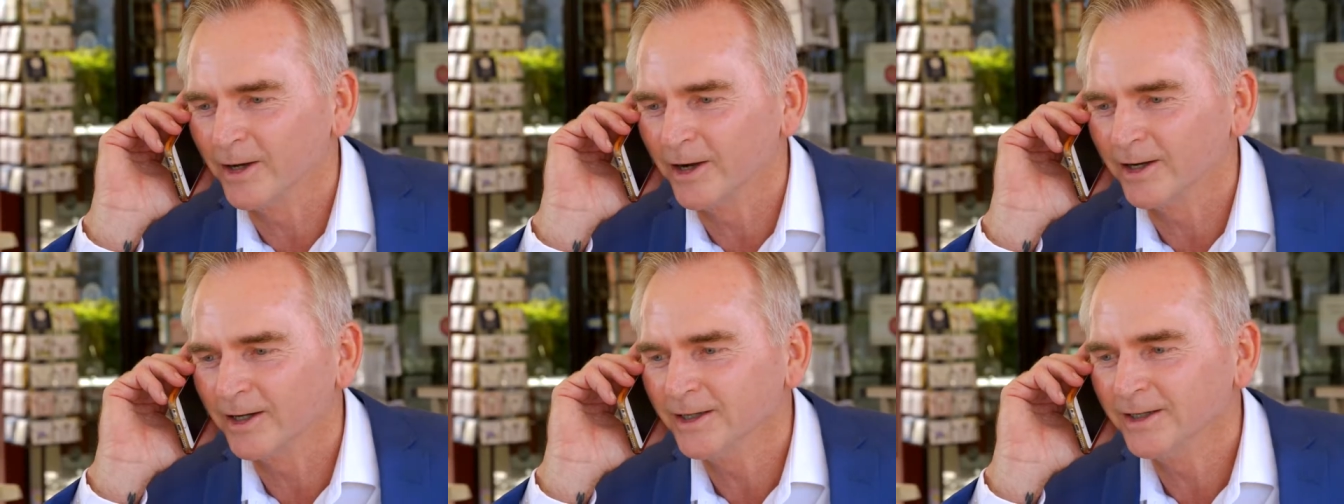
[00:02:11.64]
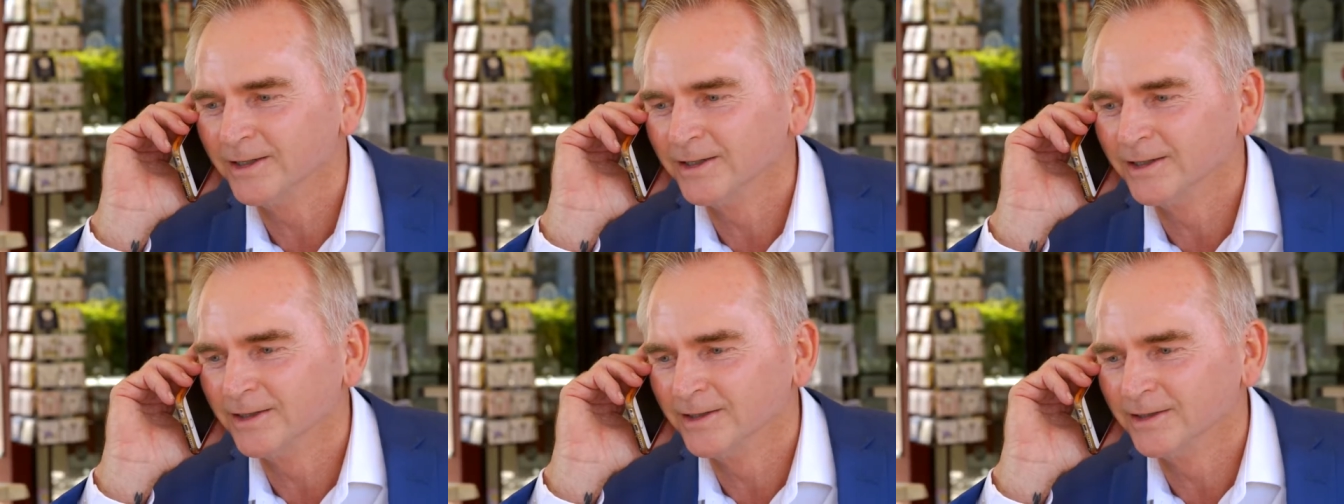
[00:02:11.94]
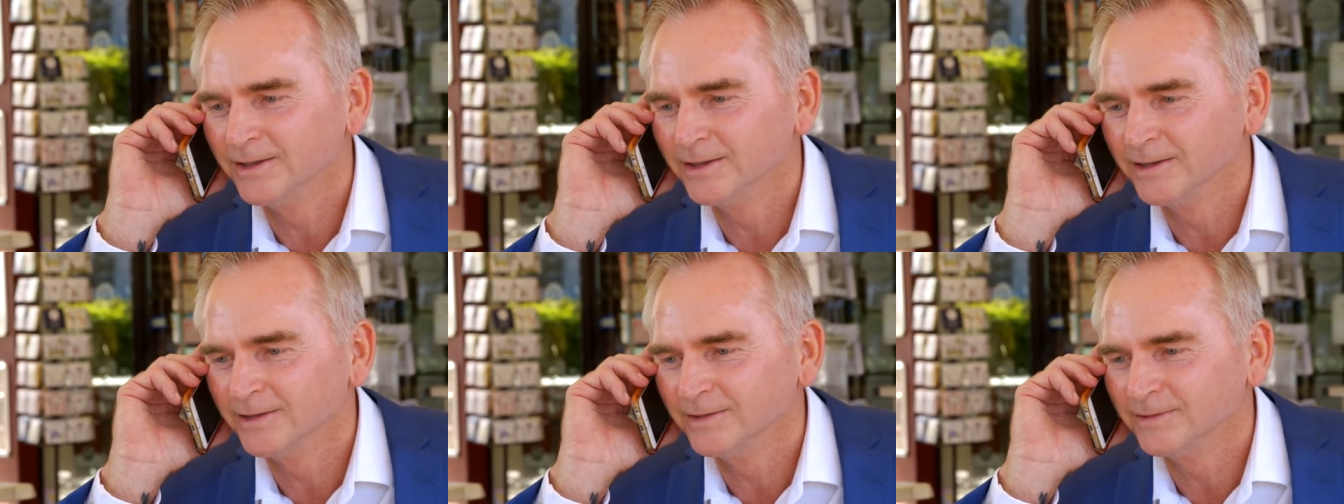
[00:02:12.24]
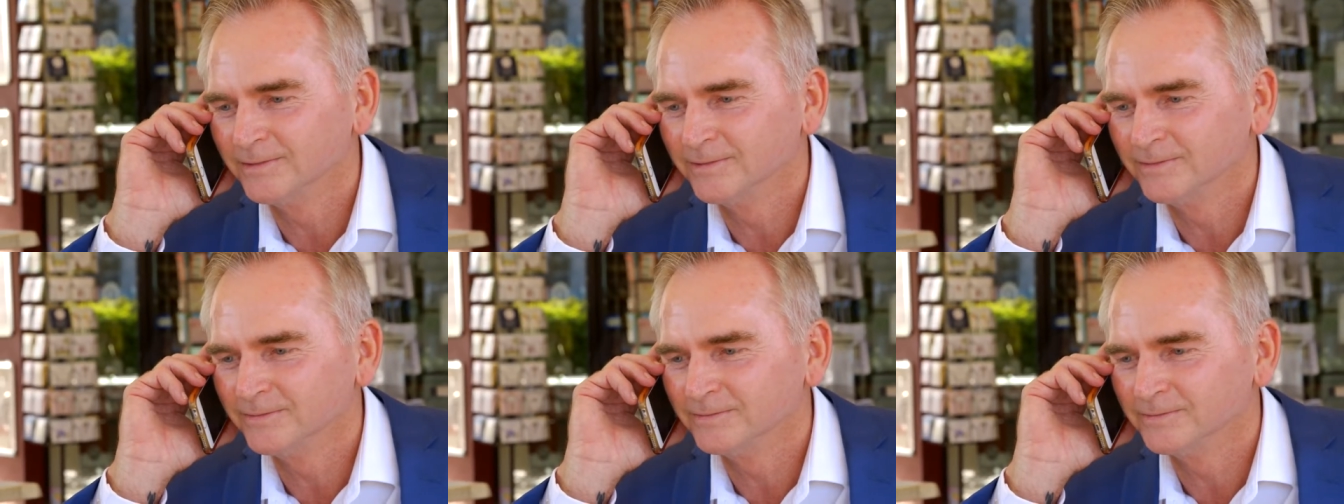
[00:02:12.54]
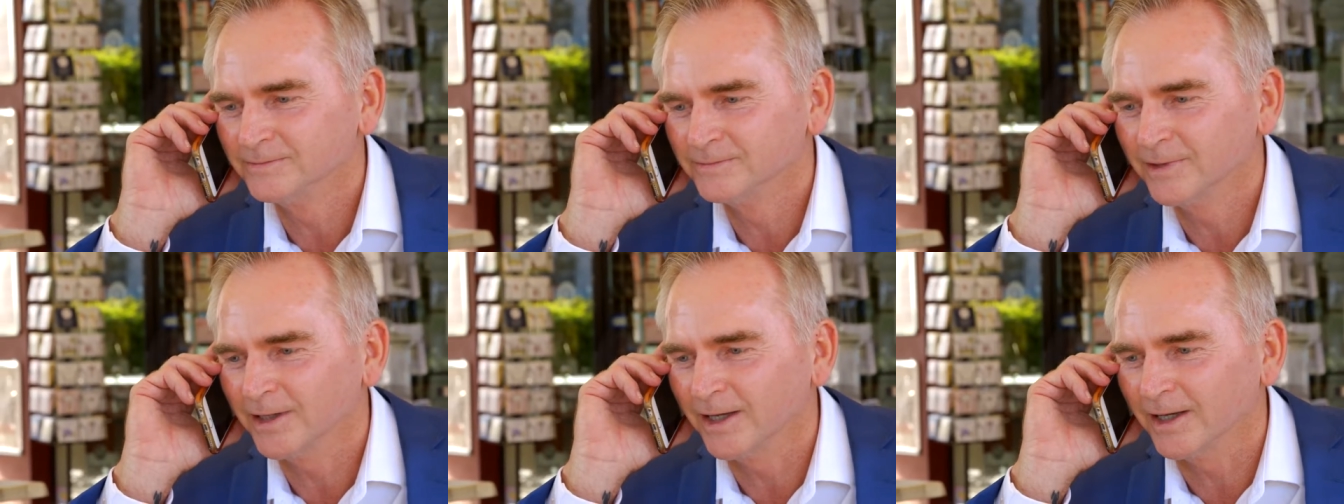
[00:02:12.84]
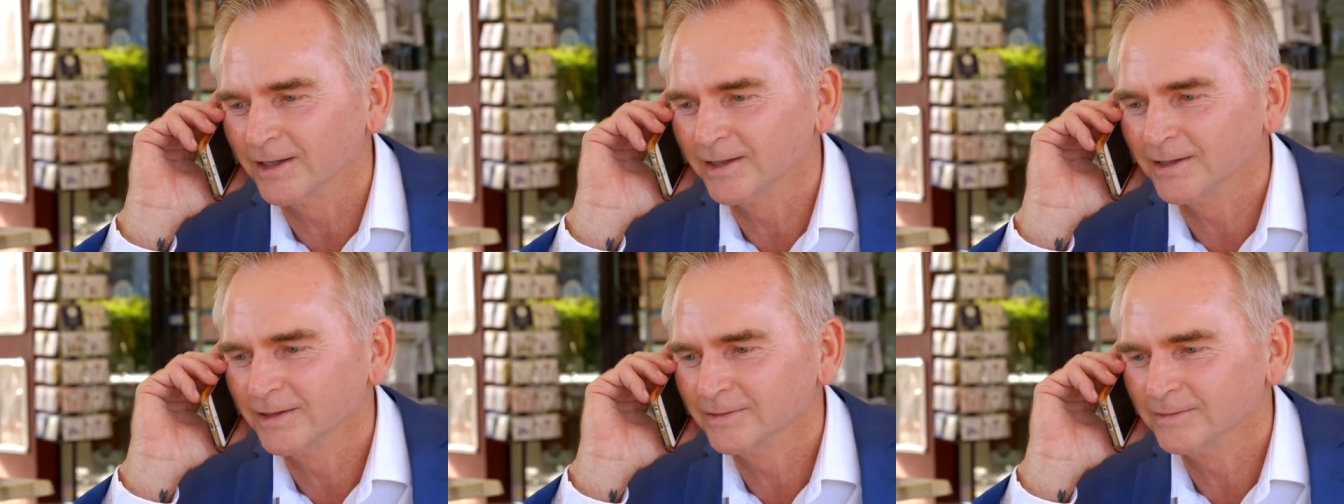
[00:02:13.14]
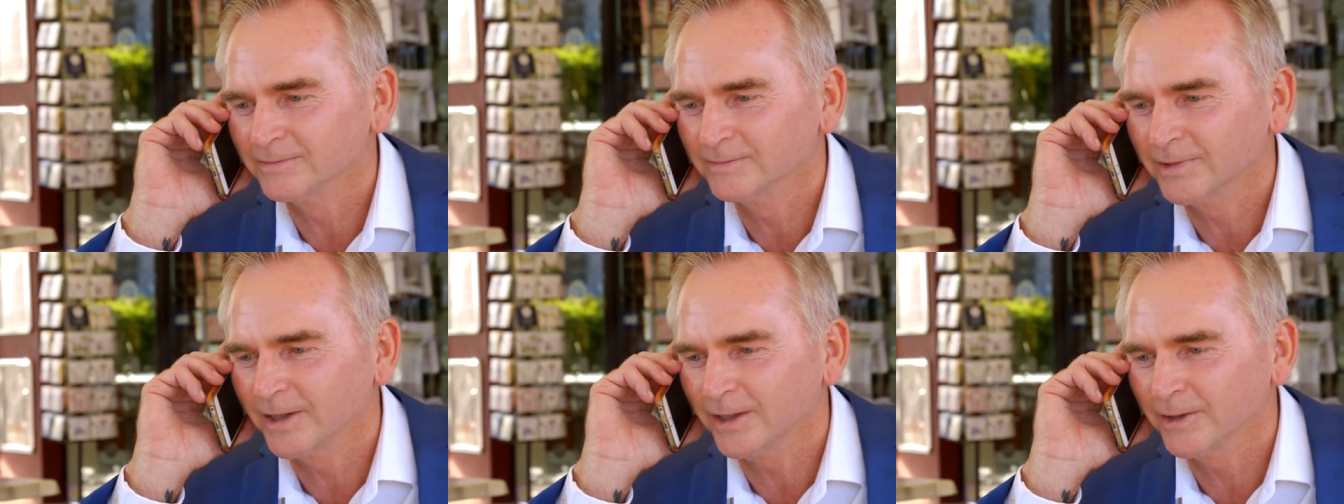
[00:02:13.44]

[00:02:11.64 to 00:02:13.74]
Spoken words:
my business from a coffee shop like